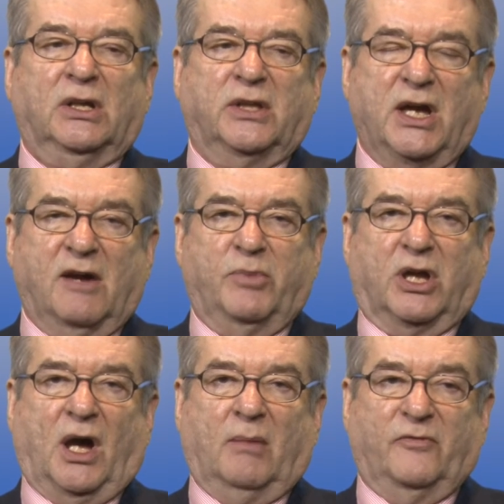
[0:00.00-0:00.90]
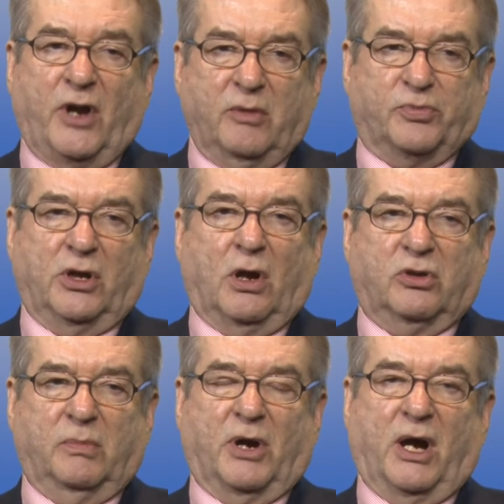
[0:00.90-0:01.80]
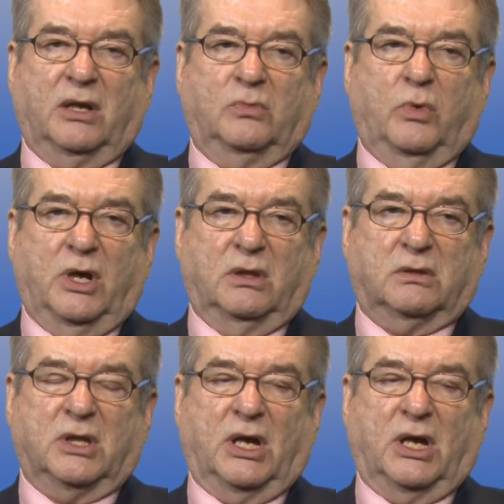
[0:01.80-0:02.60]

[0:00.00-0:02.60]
they have become very preoccupied with